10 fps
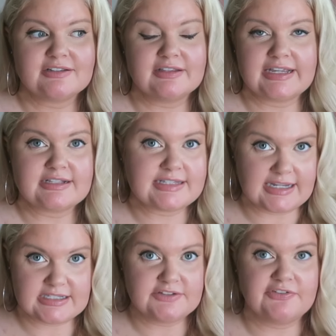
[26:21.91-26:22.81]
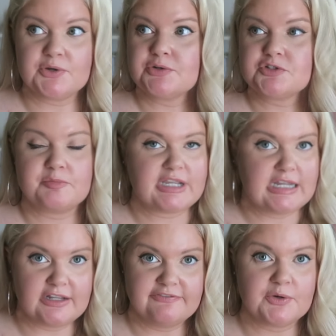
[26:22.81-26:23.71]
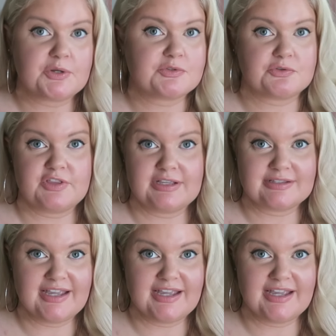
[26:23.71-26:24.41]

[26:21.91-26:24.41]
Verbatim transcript: like sexy photos or bikini photos or things